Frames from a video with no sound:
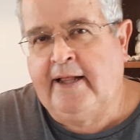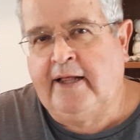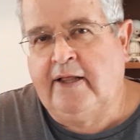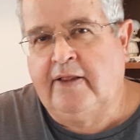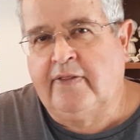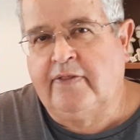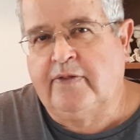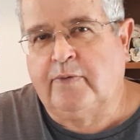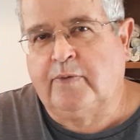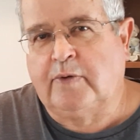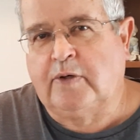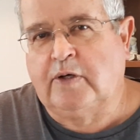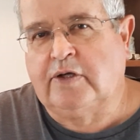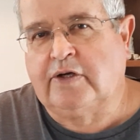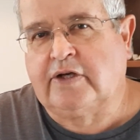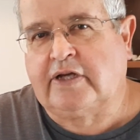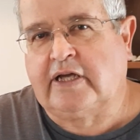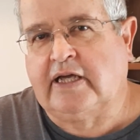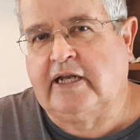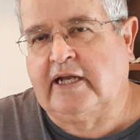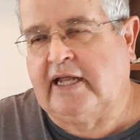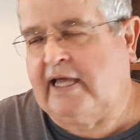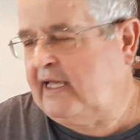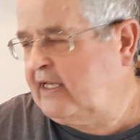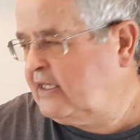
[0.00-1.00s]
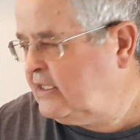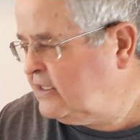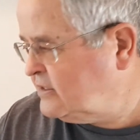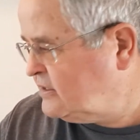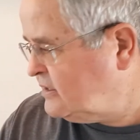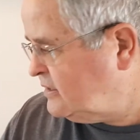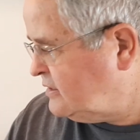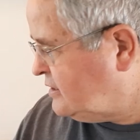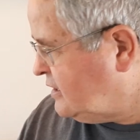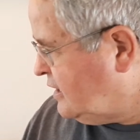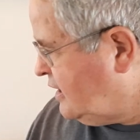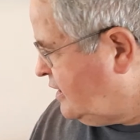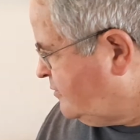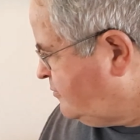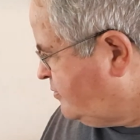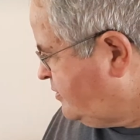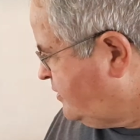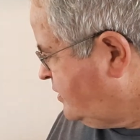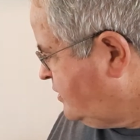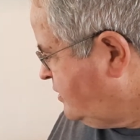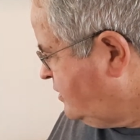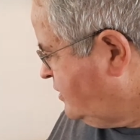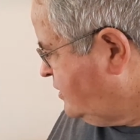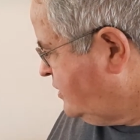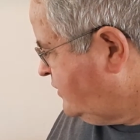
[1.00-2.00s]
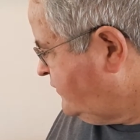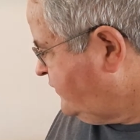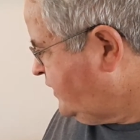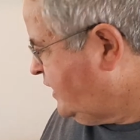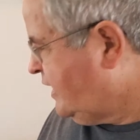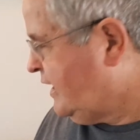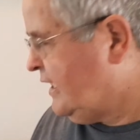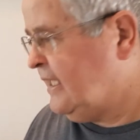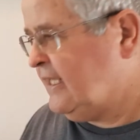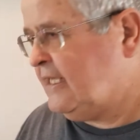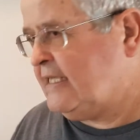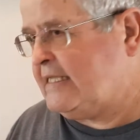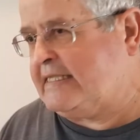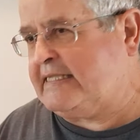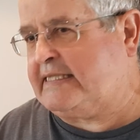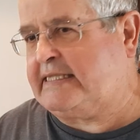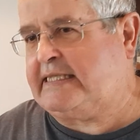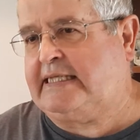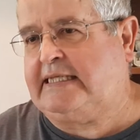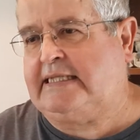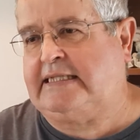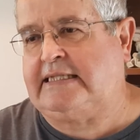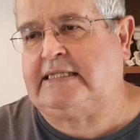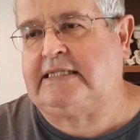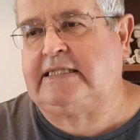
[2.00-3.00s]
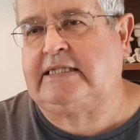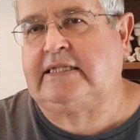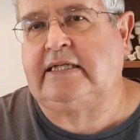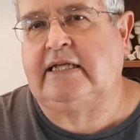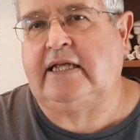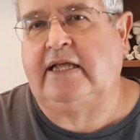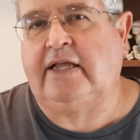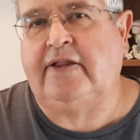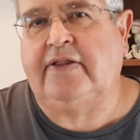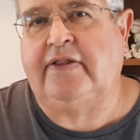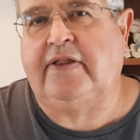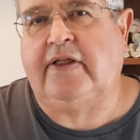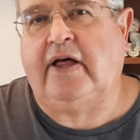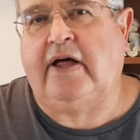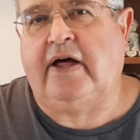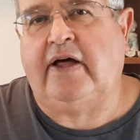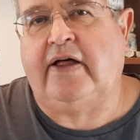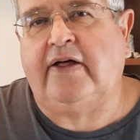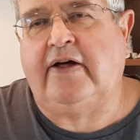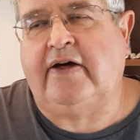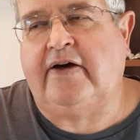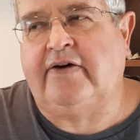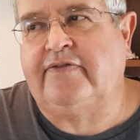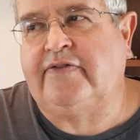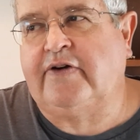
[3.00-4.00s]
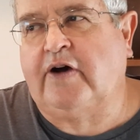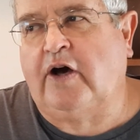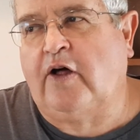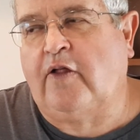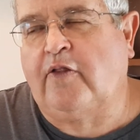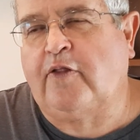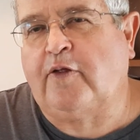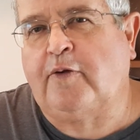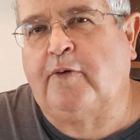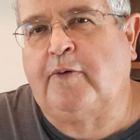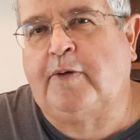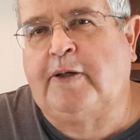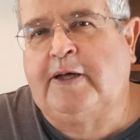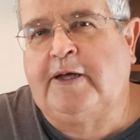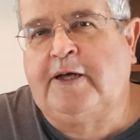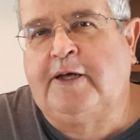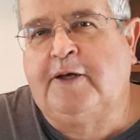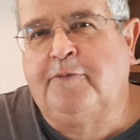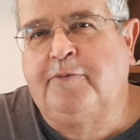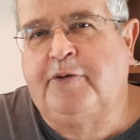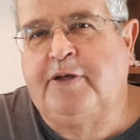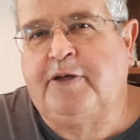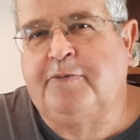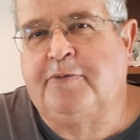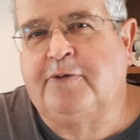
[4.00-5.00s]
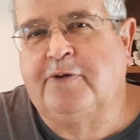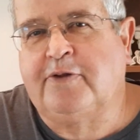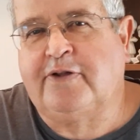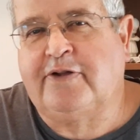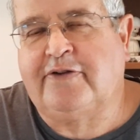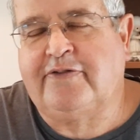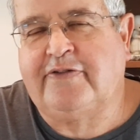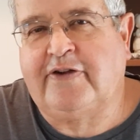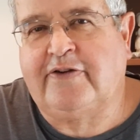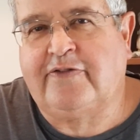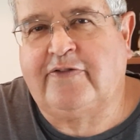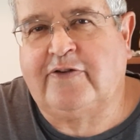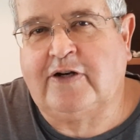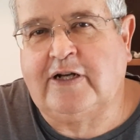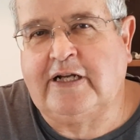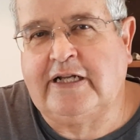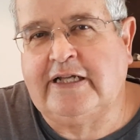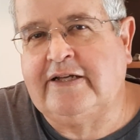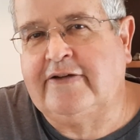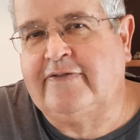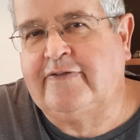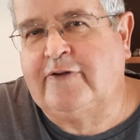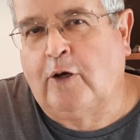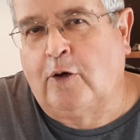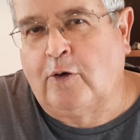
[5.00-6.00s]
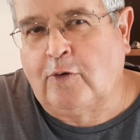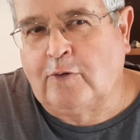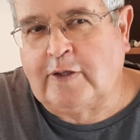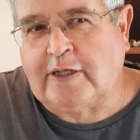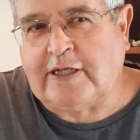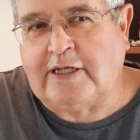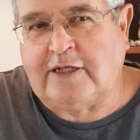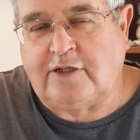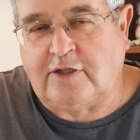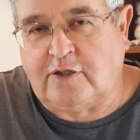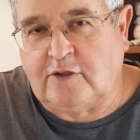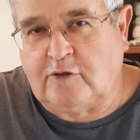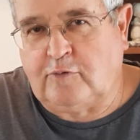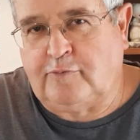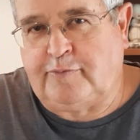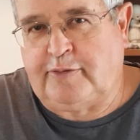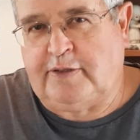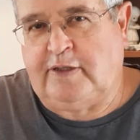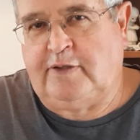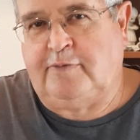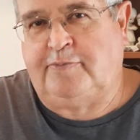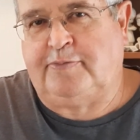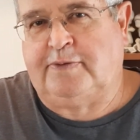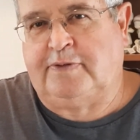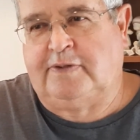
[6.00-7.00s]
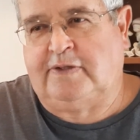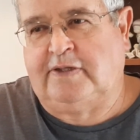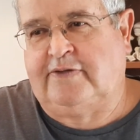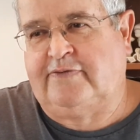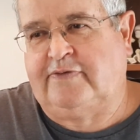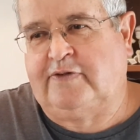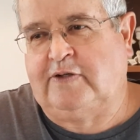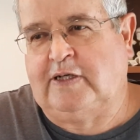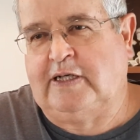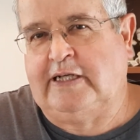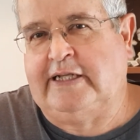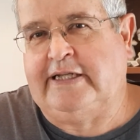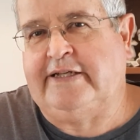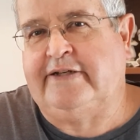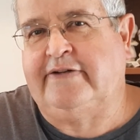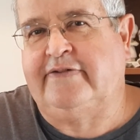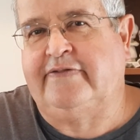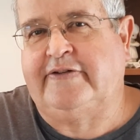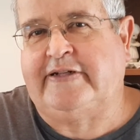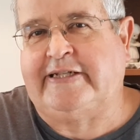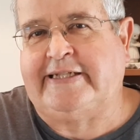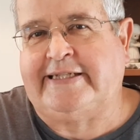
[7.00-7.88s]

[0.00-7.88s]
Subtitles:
that we're looking at is a time period of innocence. Of all the people that have ever lived, only two people ever lived